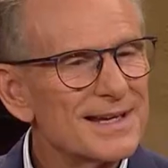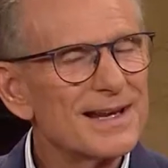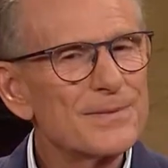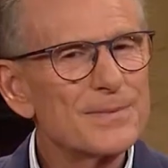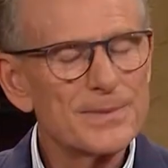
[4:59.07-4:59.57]
and
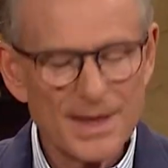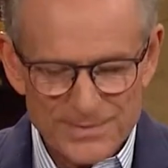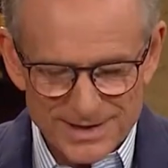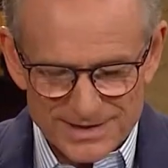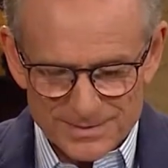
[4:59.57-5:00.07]
I'm
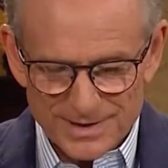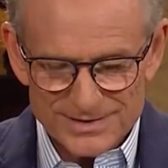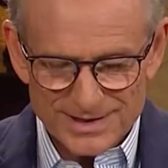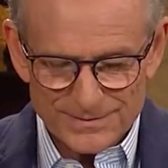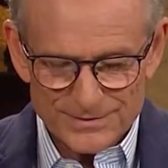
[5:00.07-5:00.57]
thinking to
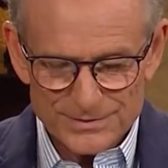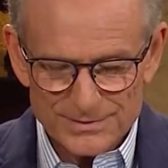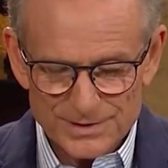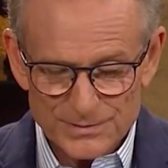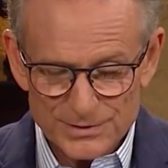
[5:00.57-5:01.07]
myself
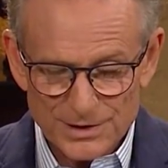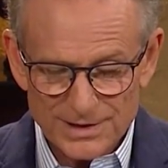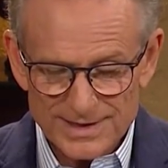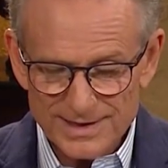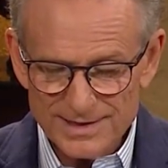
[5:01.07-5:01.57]
as we're
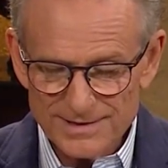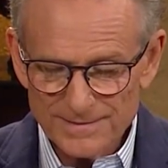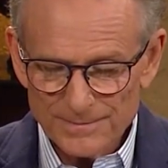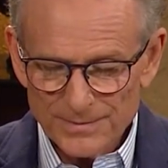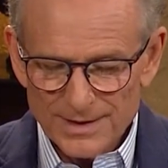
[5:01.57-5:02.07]
talking
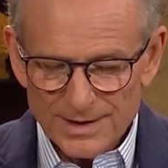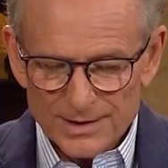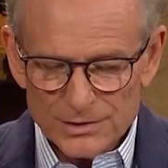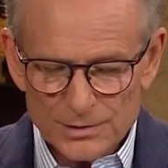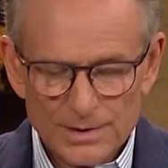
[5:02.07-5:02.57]
here,
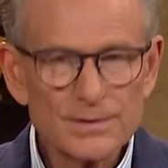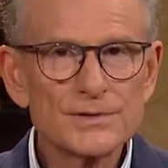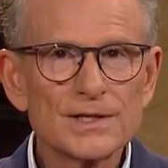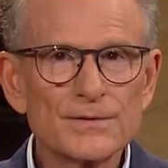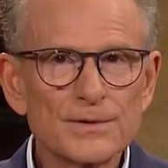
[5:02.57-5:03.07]
200
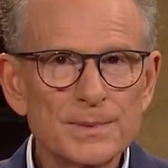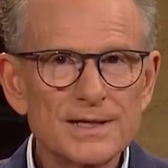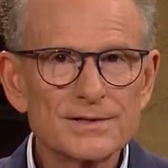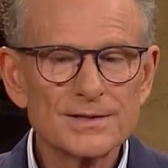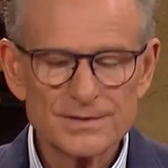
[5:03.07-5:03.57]
silver
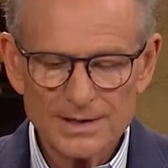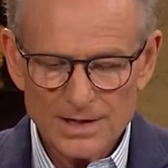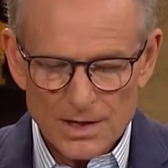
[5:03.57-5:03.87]
pieces.